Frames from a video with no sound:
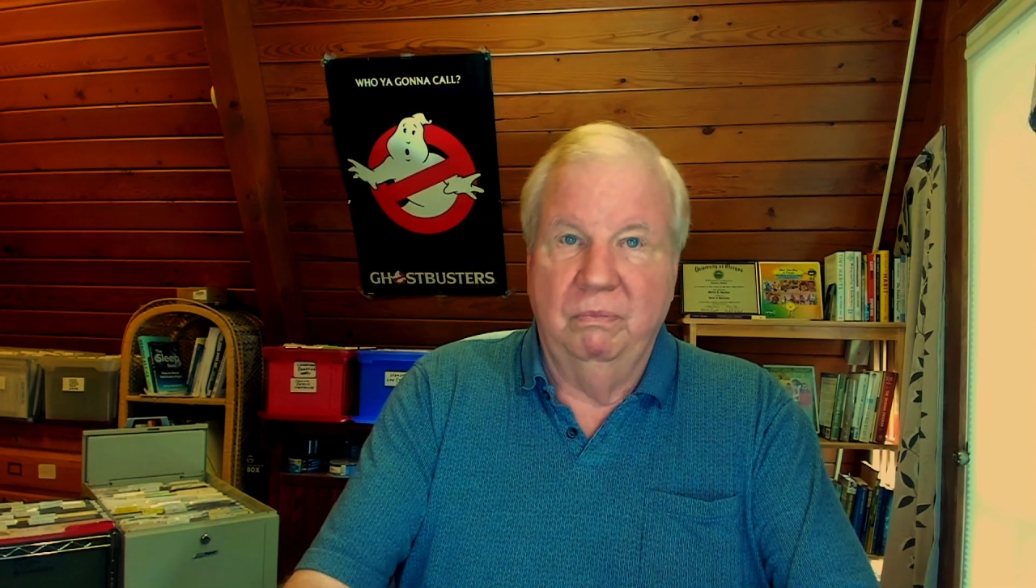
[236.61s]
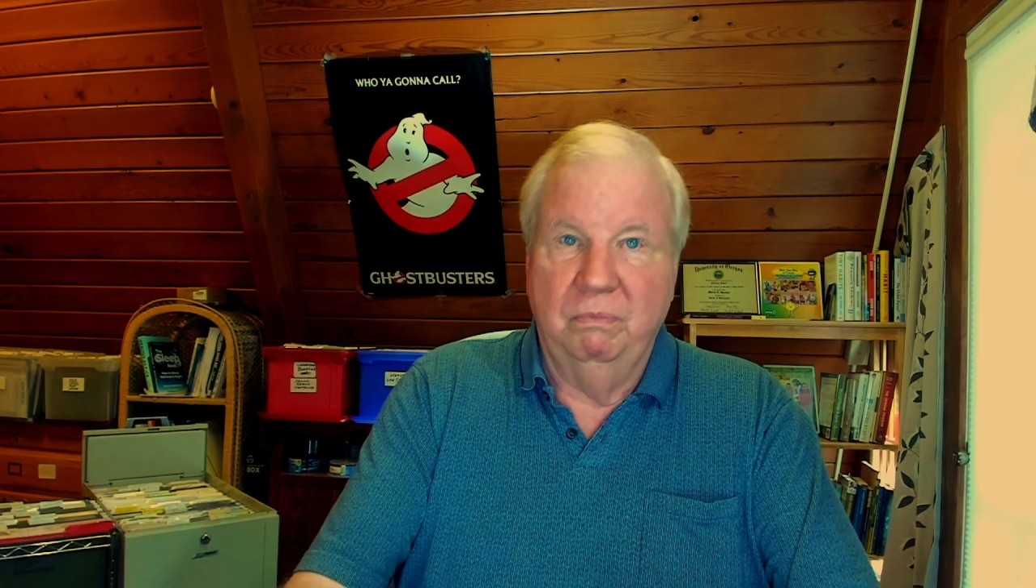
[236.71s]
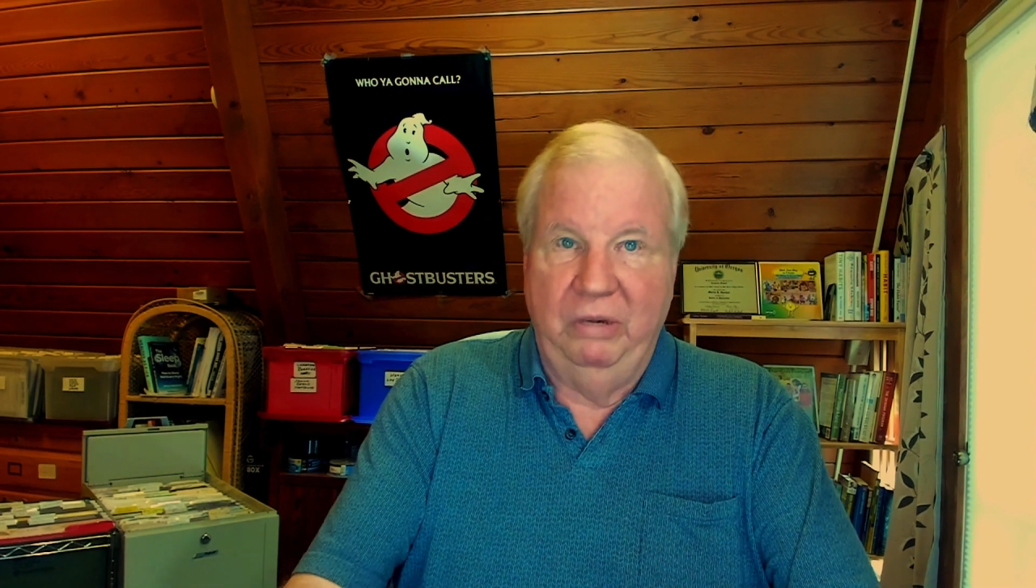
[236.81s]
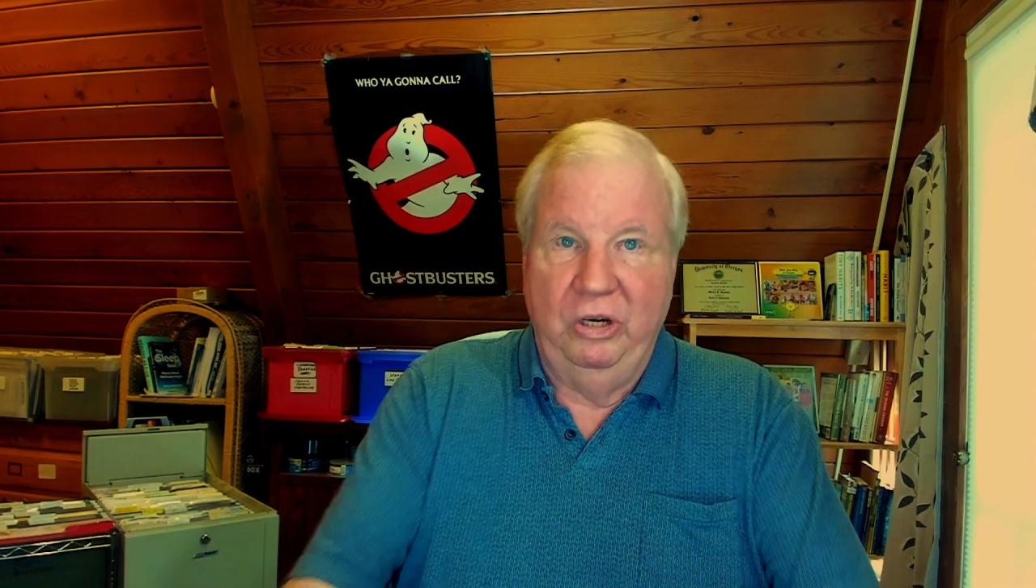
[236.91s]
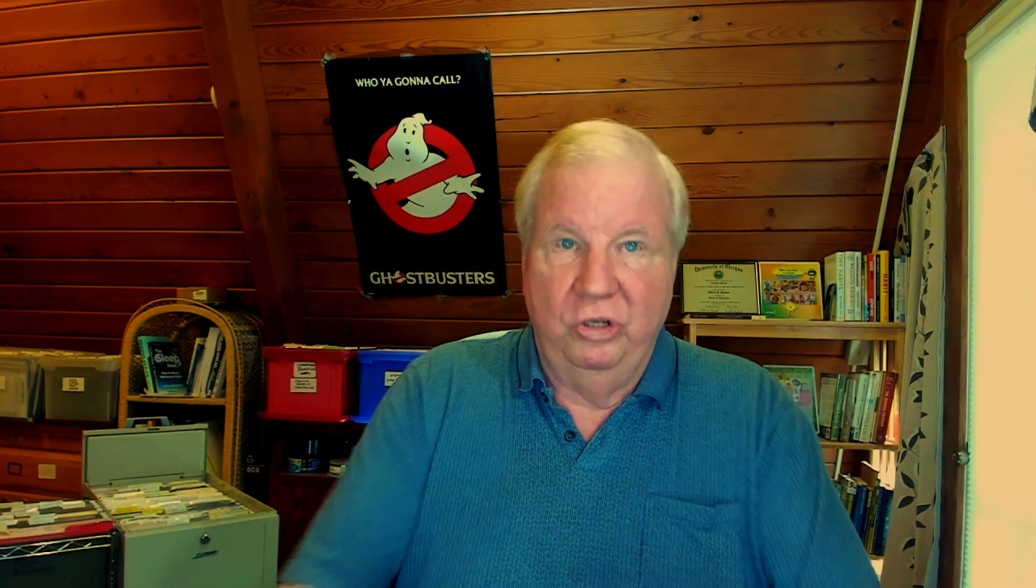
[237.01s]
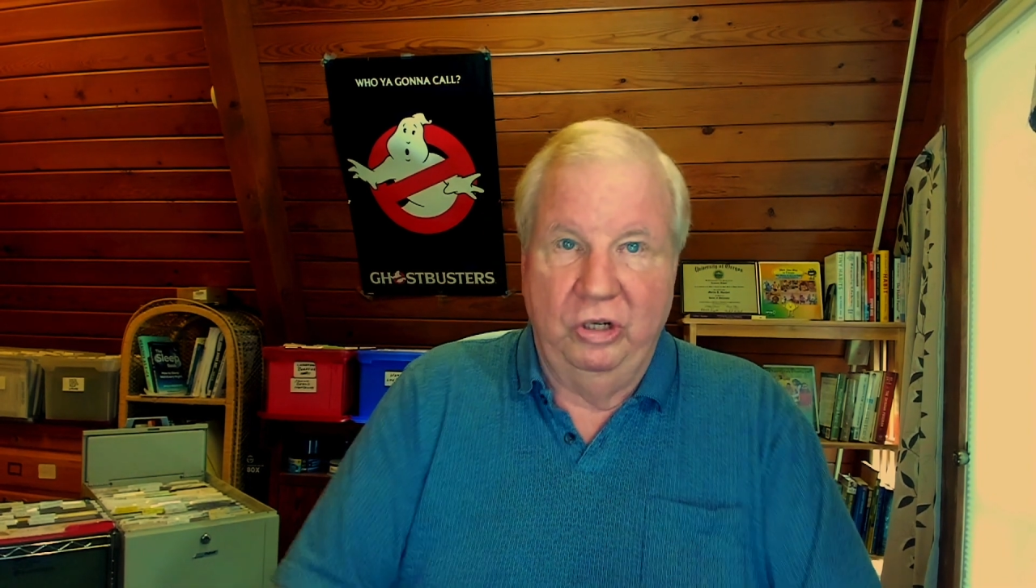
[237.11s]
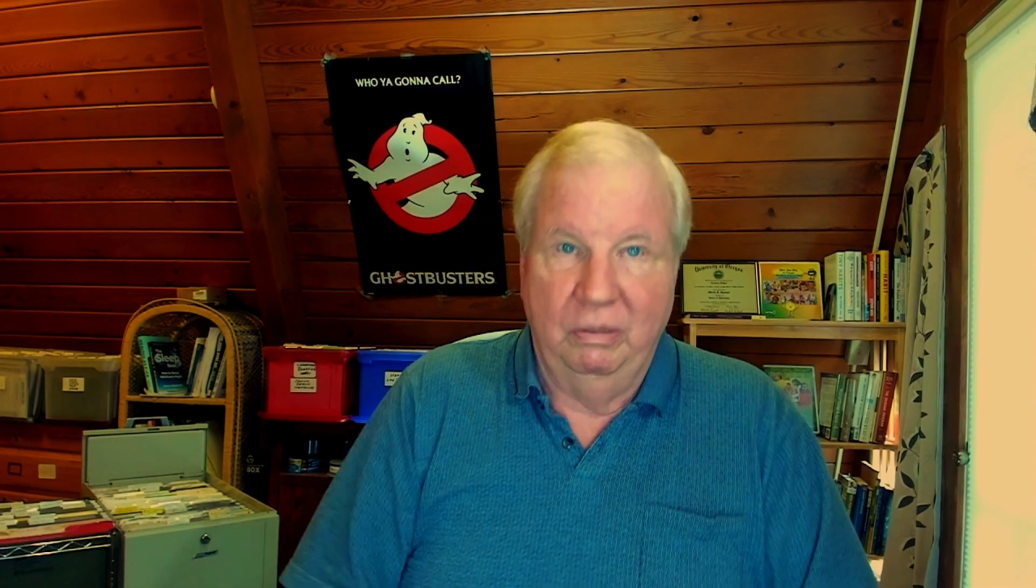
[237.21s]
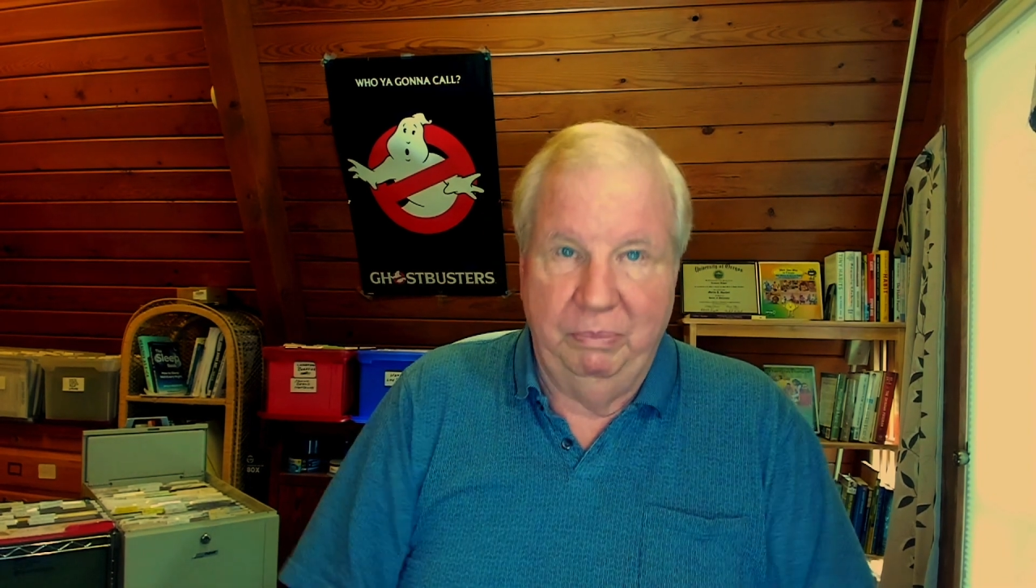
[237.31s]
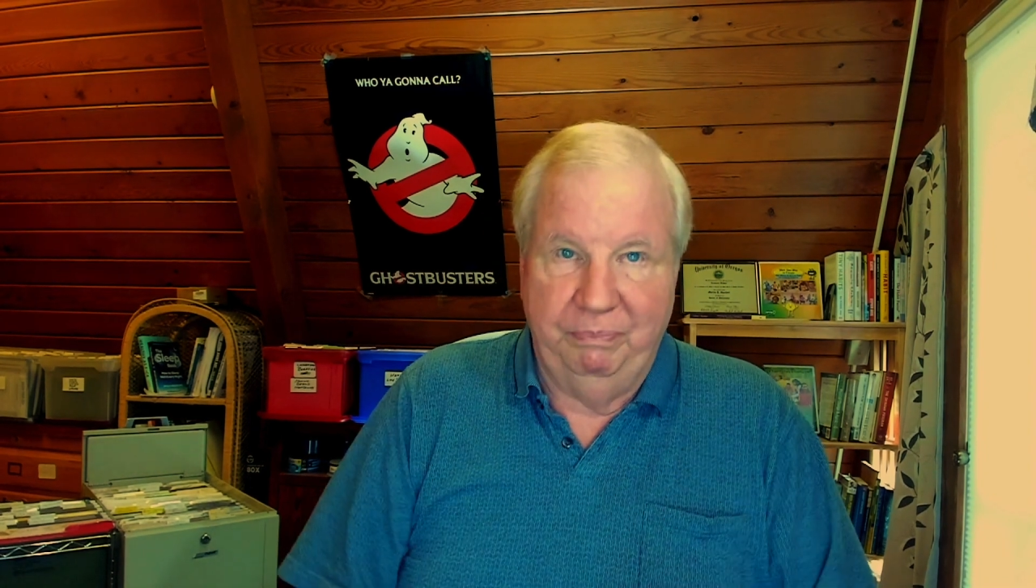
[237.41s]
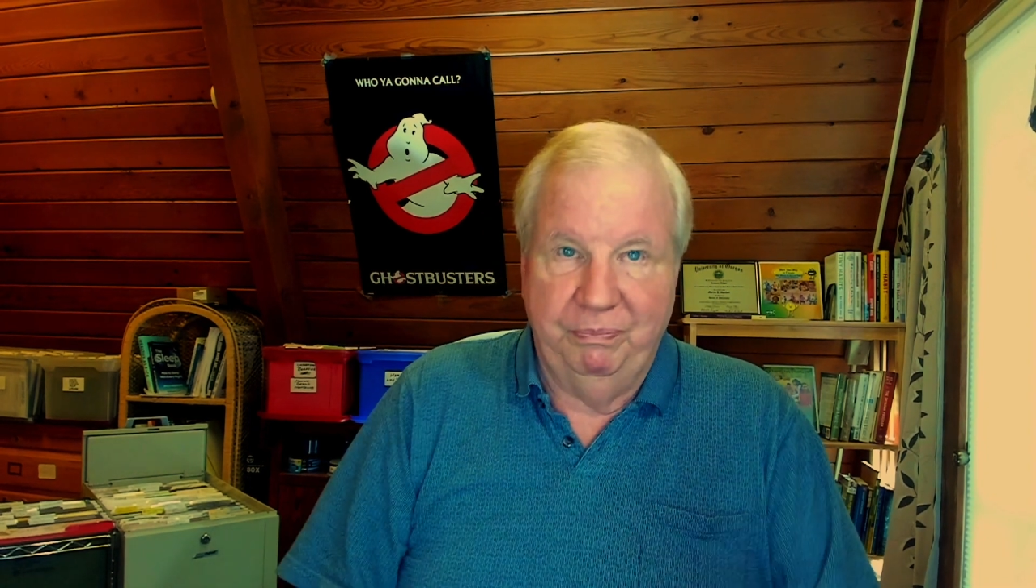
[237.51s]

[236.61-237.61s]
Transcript: money jar,